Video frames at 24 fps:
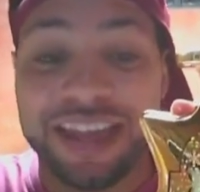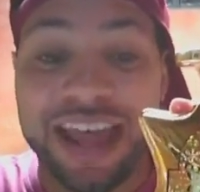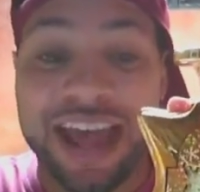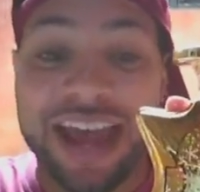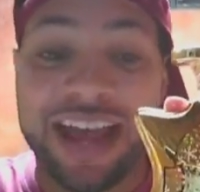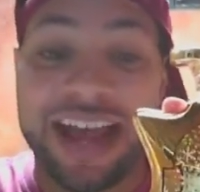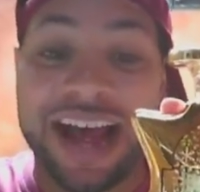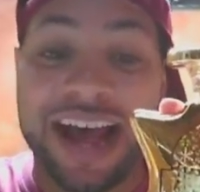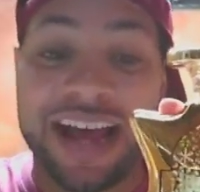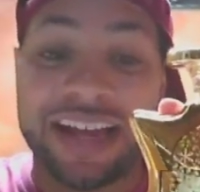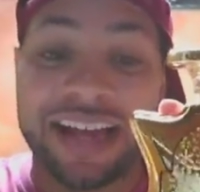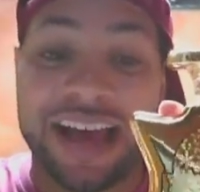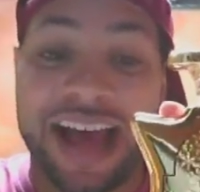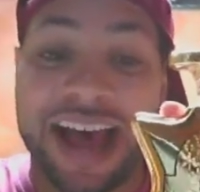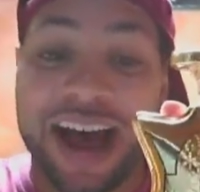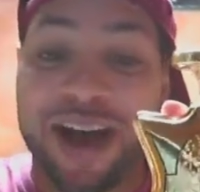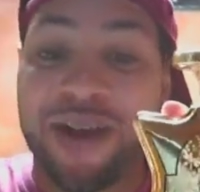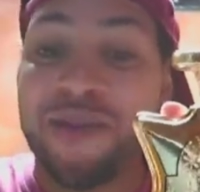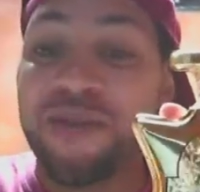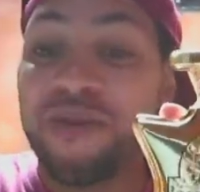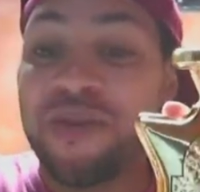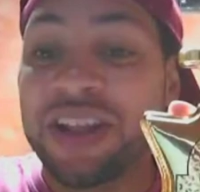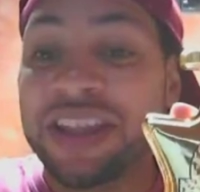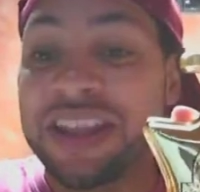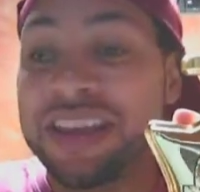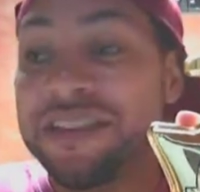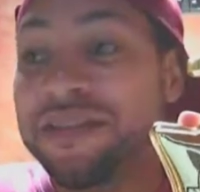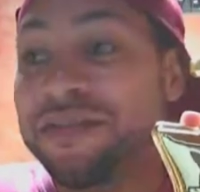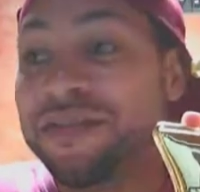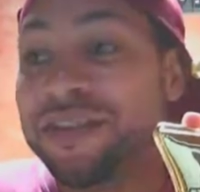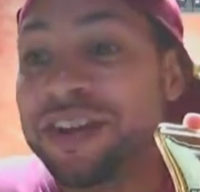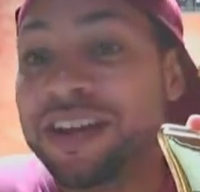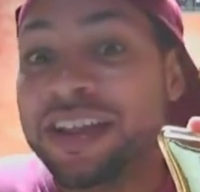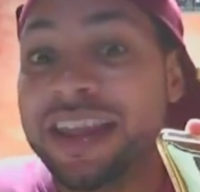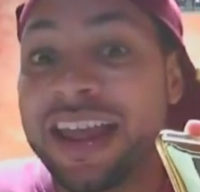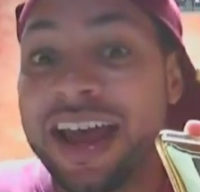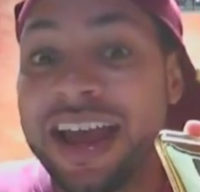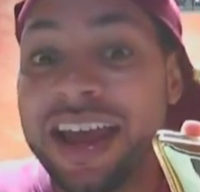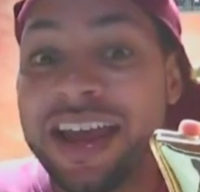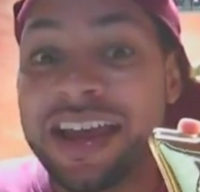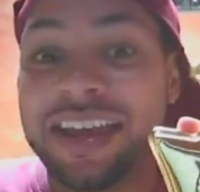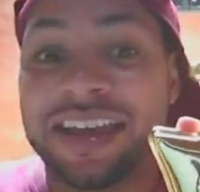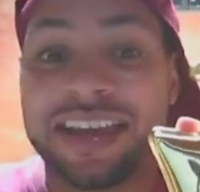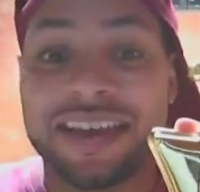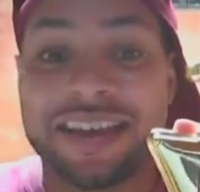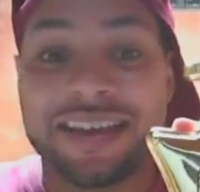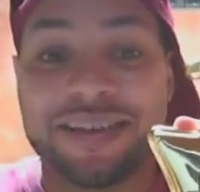Like I, I really feel like